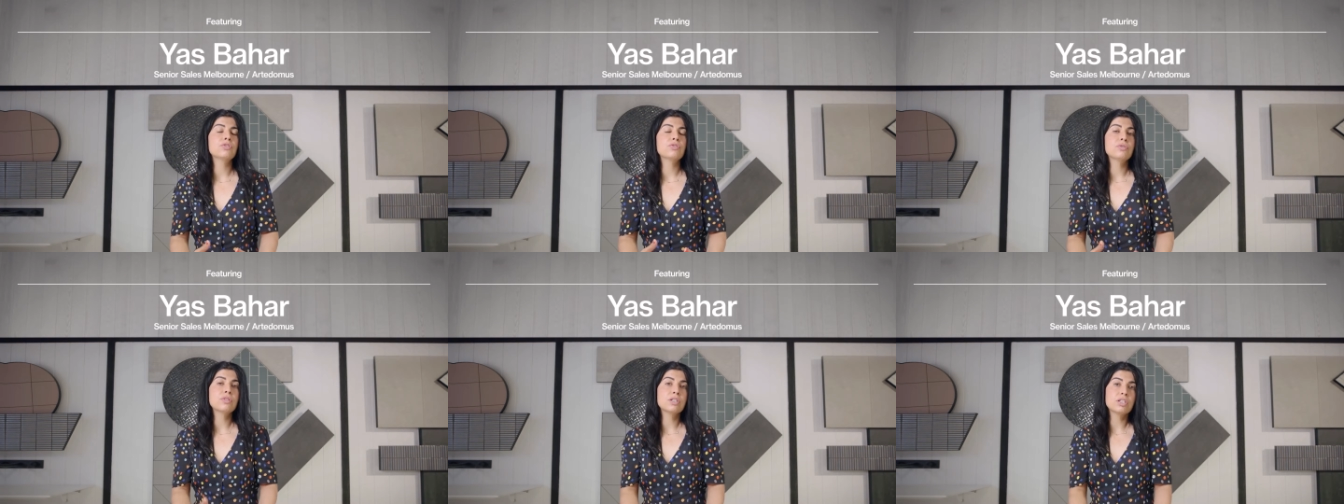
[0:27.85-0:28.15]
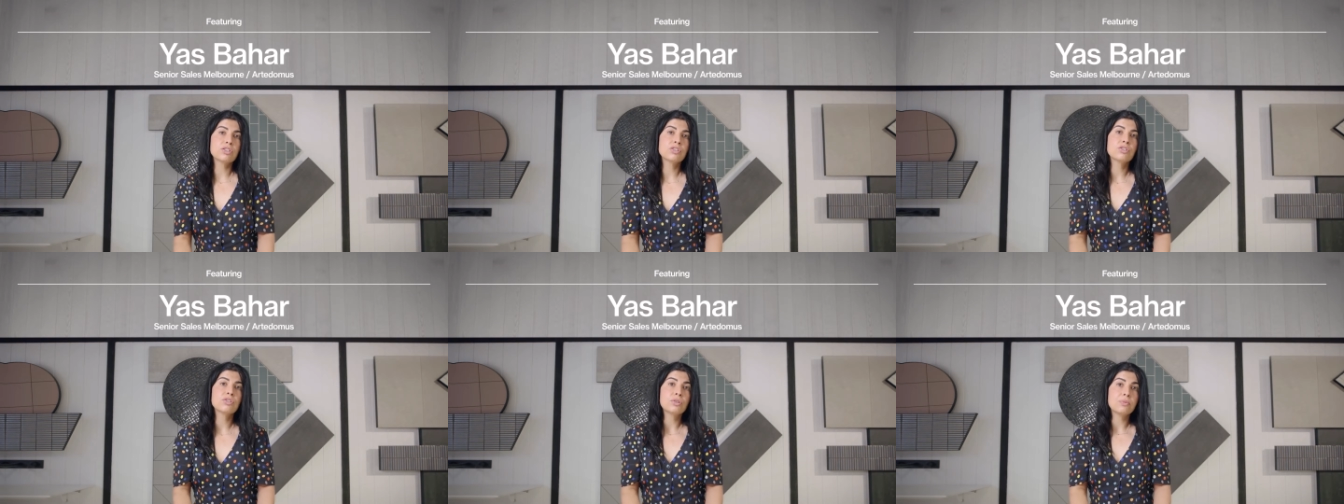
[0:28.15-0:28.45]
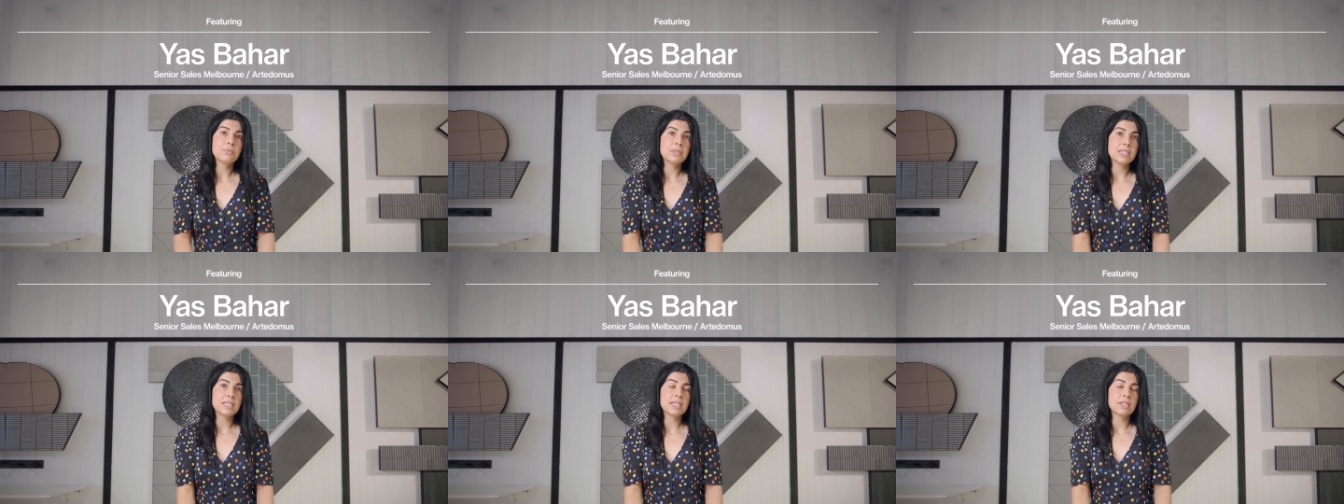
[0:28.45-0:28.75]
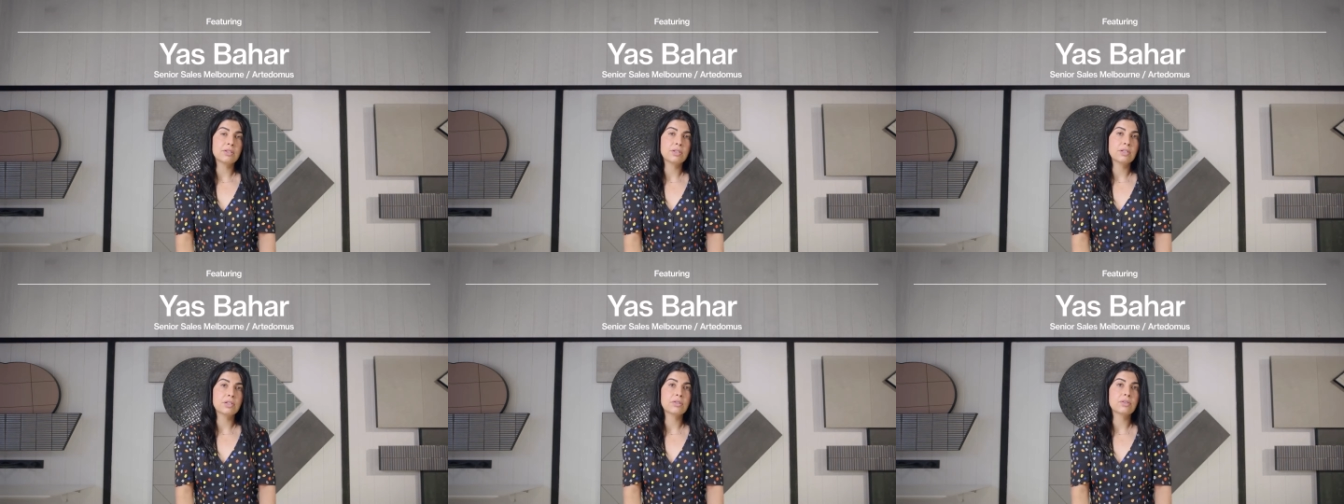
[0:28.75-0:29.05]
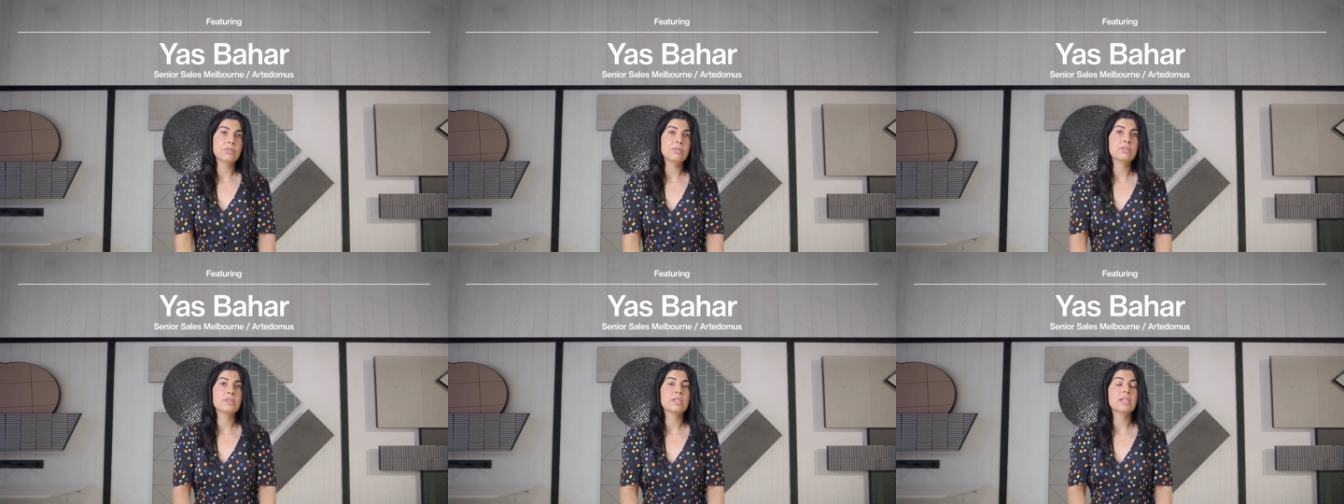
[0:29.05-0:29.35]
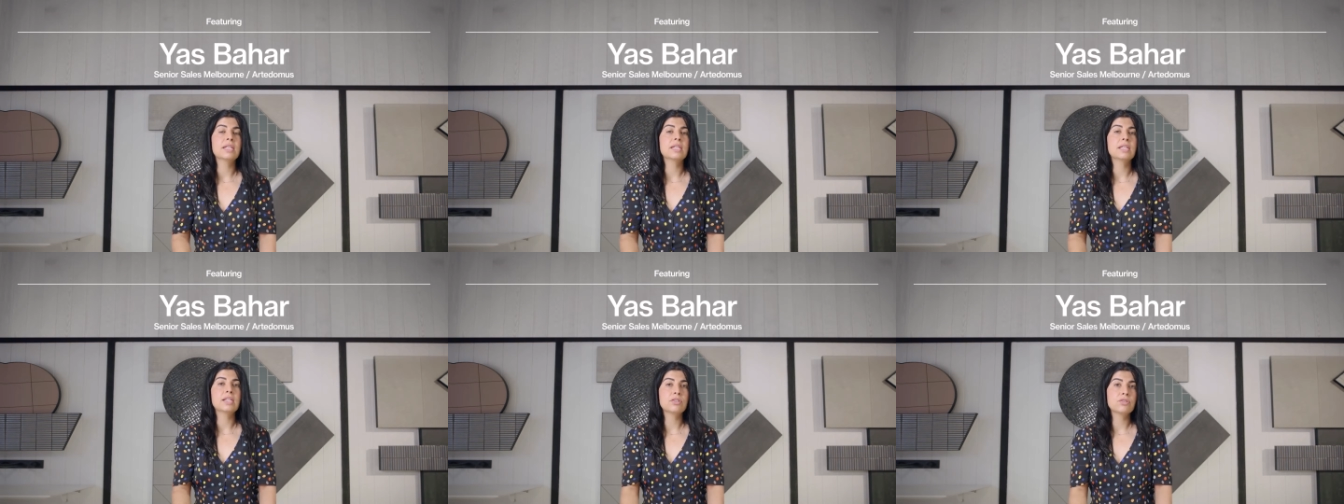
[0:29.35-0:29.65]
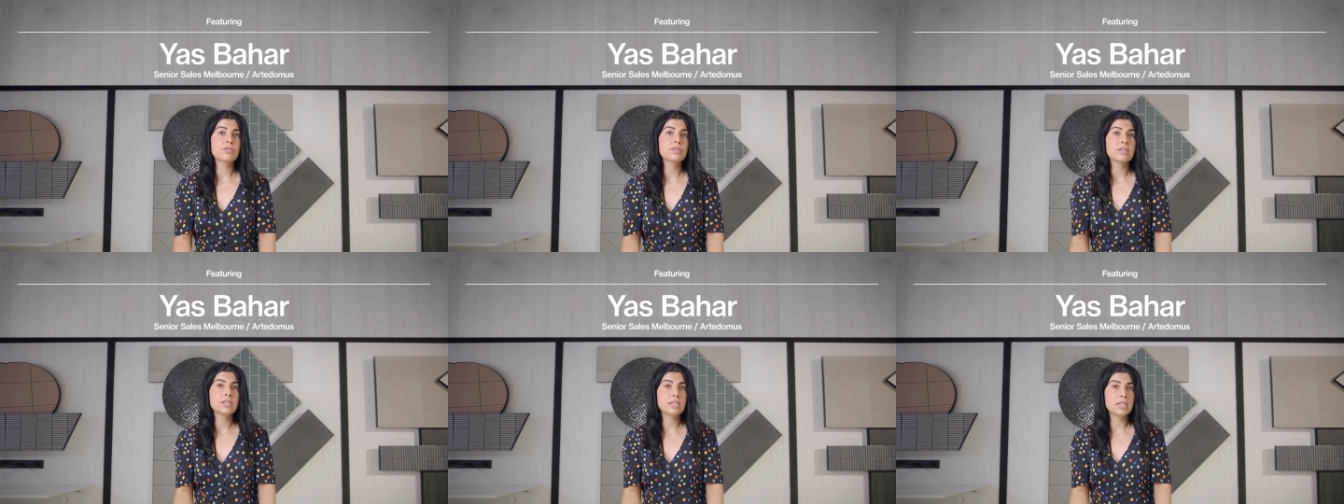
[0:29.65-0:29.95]
traditional materials in
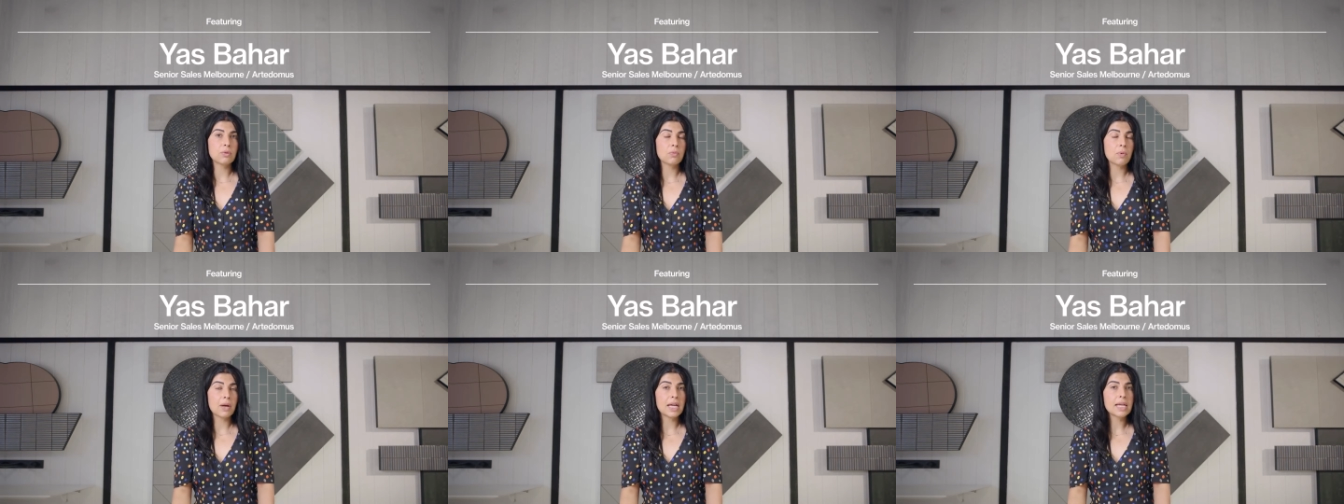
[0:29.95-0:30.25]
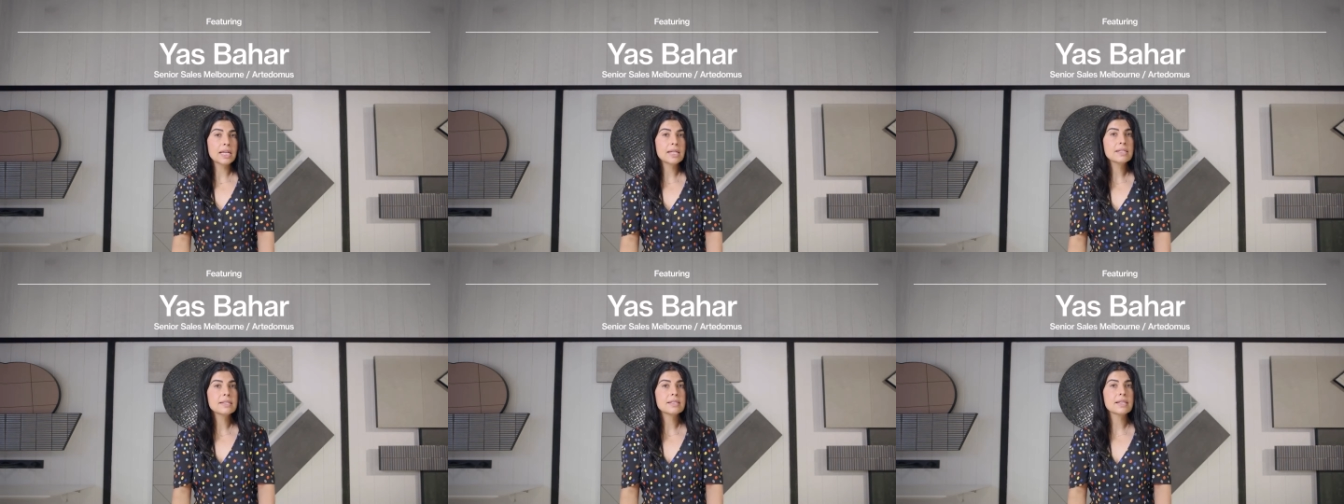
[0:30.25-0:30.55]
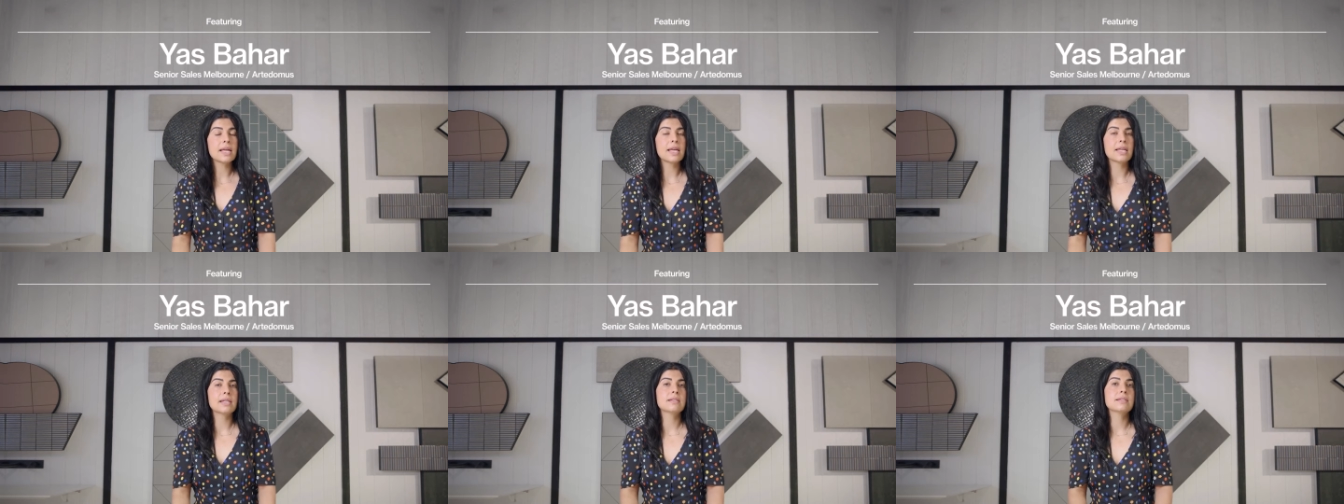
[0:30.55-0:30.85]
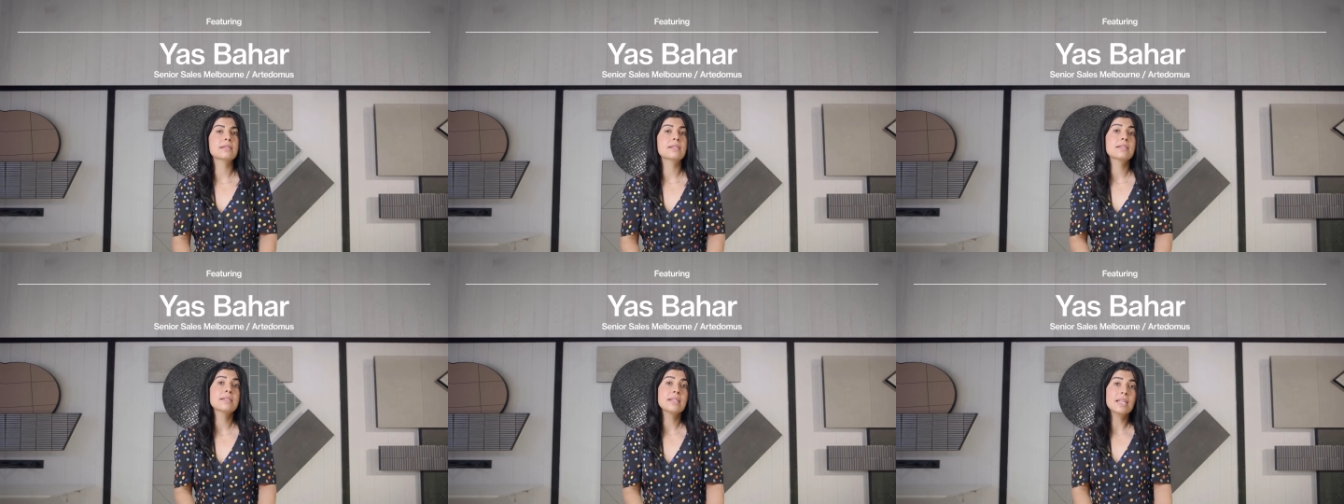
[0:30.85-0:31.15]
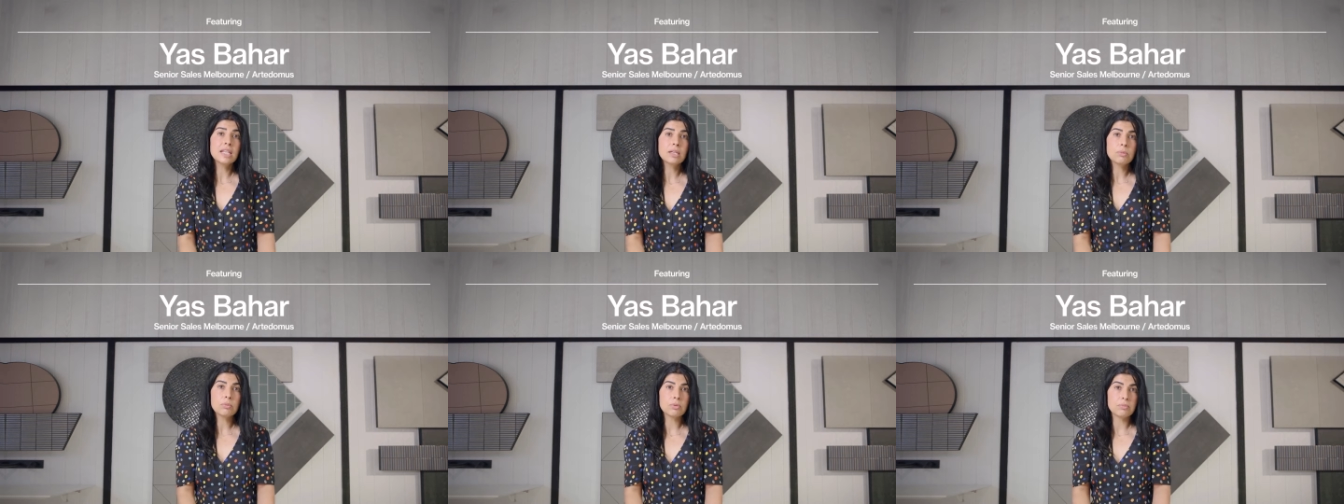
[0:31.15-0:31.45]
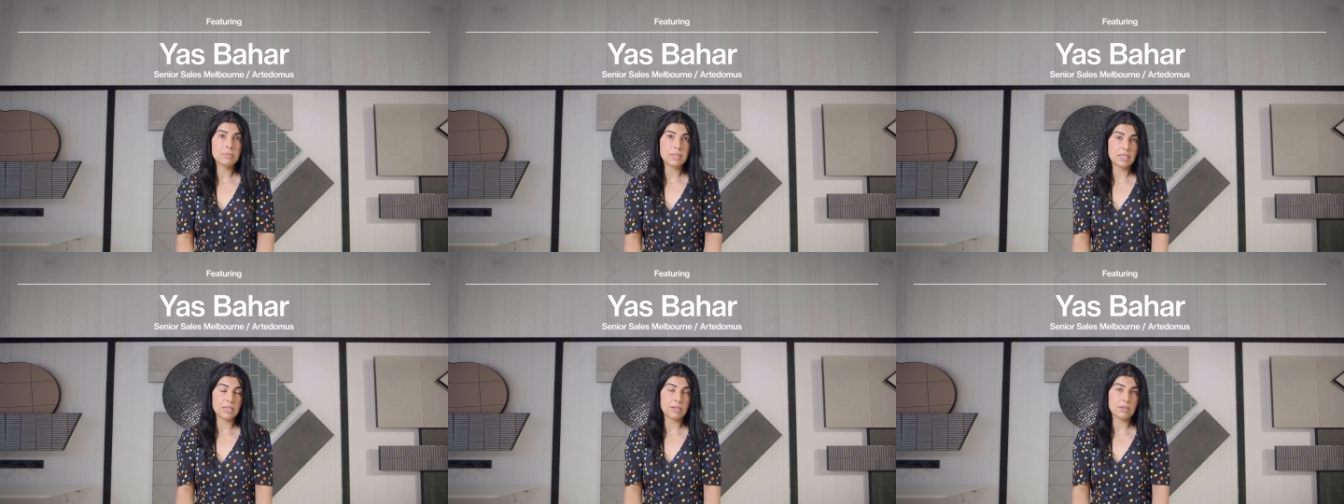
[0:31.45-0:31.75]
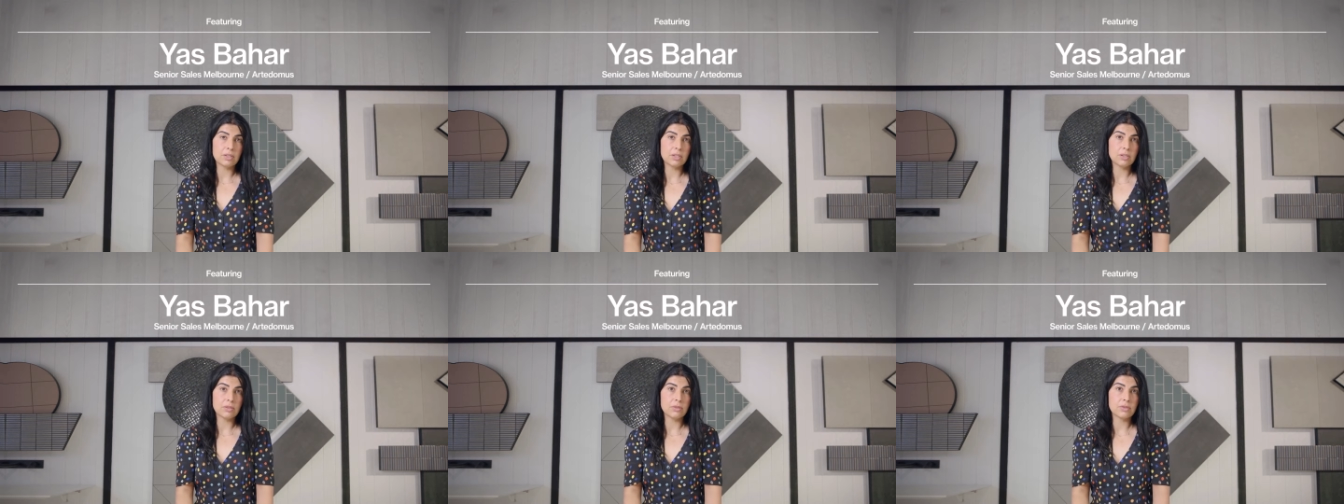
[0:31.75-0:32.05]
interesting ways and sustainable
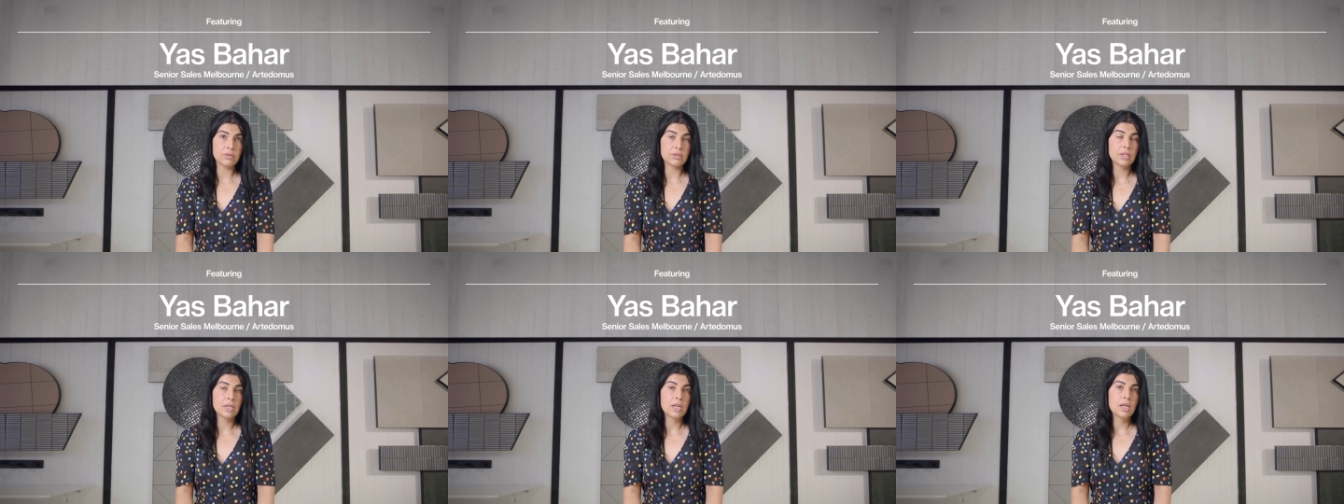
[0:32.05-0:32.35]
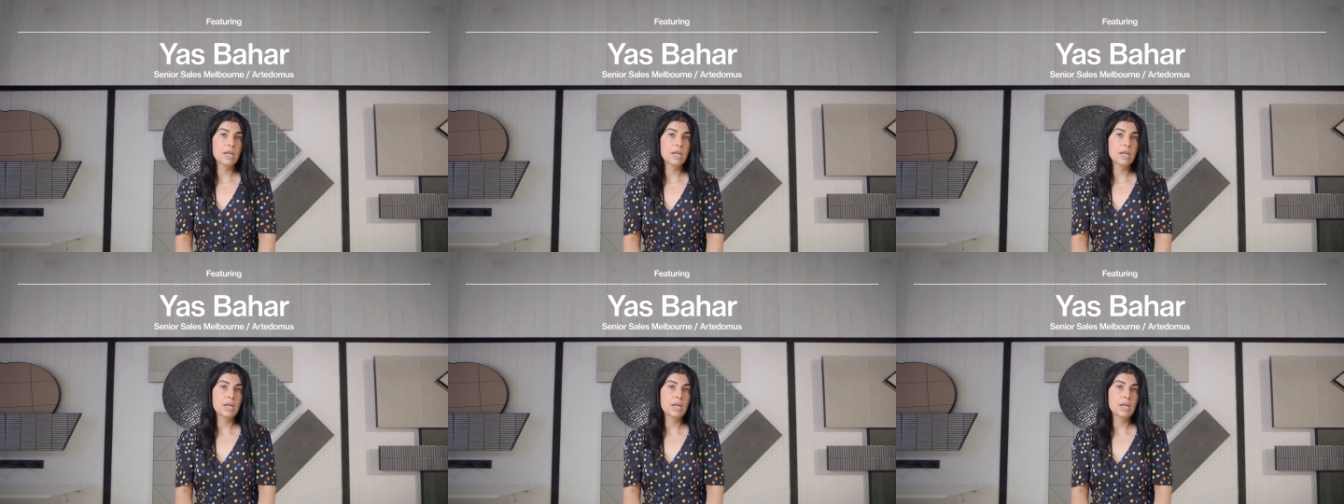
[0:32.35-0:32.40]
materials.